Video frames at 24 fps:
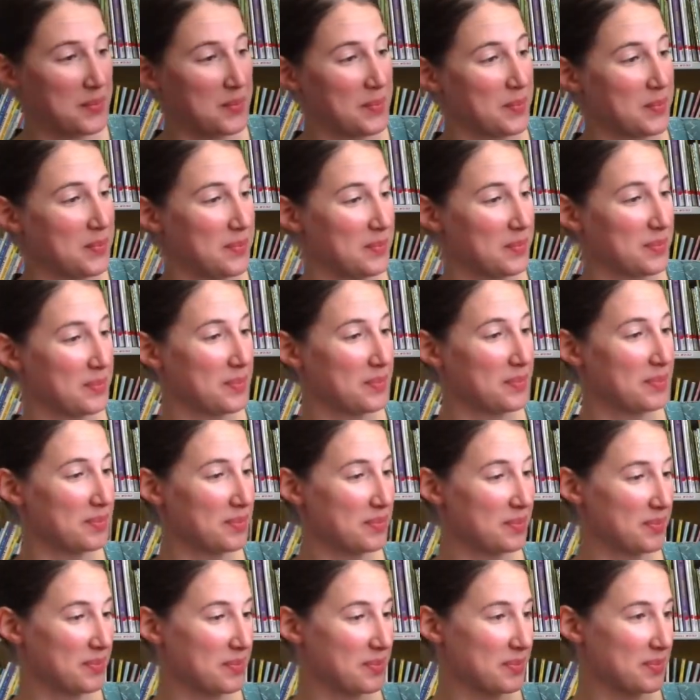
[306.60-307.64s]

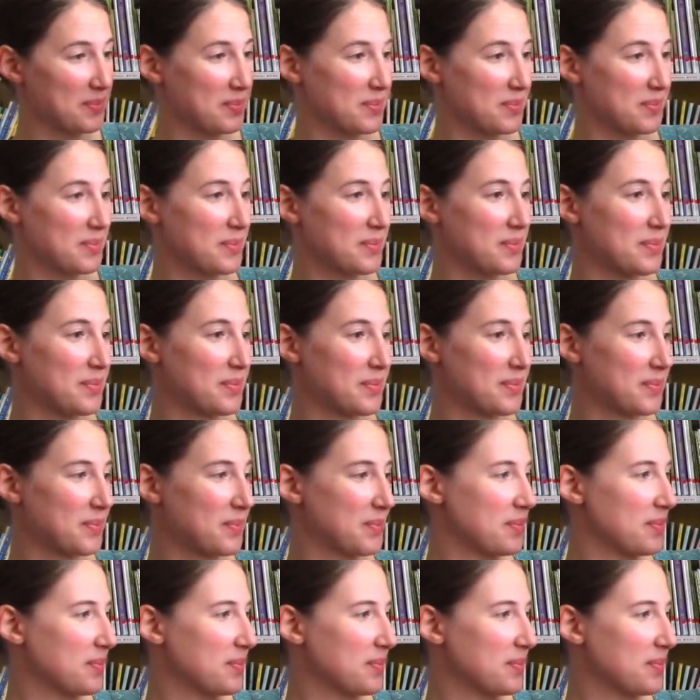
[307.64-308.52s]
[no speech]